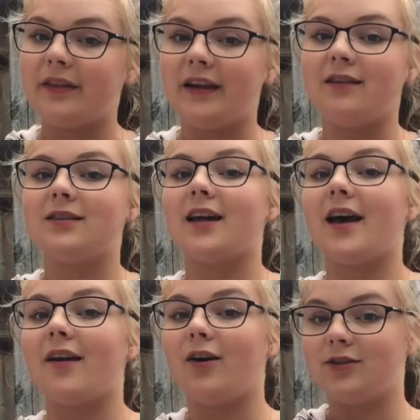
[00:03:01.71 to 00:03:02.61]
things
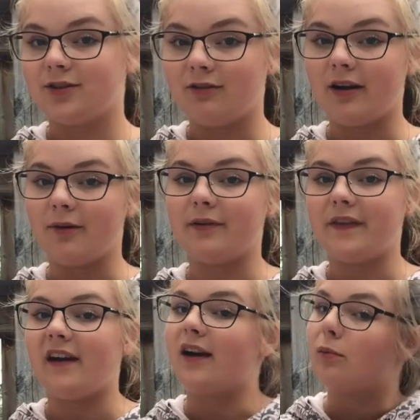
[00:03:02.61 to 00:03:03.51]
that also go with
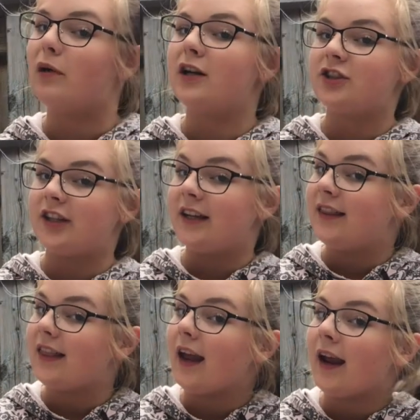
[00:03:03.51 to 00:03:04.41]
the hairbrush
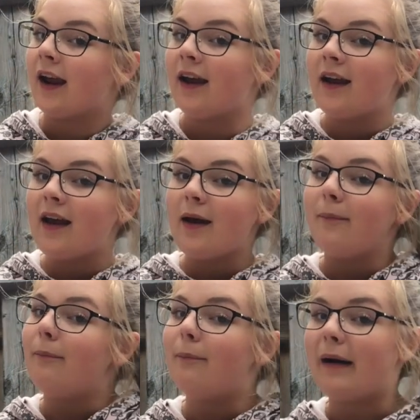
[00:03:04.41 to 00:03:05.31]
in the
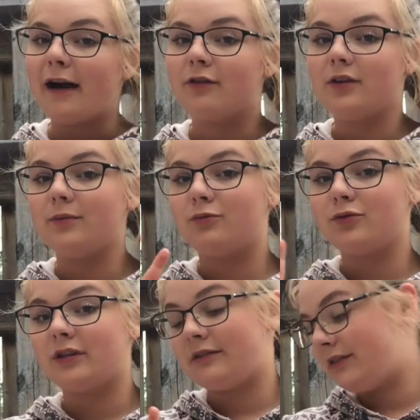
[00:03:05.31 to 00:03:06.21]
bathroom
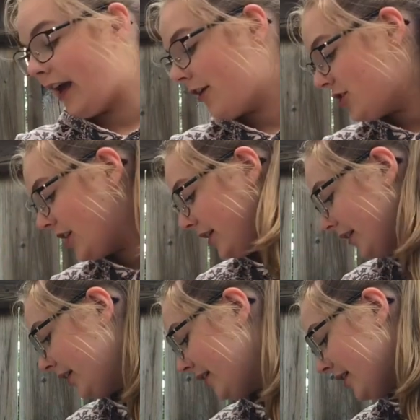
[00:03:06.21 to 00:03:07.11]
sort of section
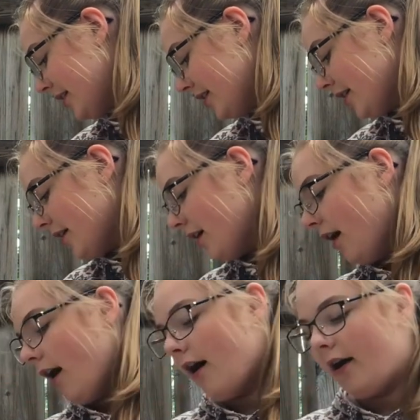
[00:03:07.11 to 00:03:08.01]

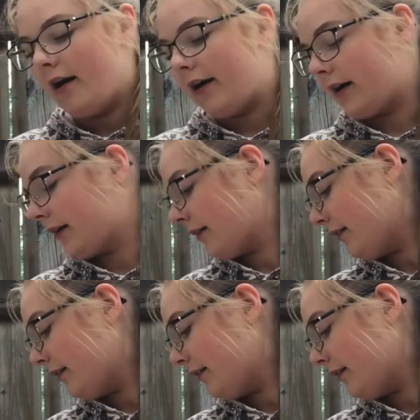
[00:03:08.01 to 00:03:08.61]
are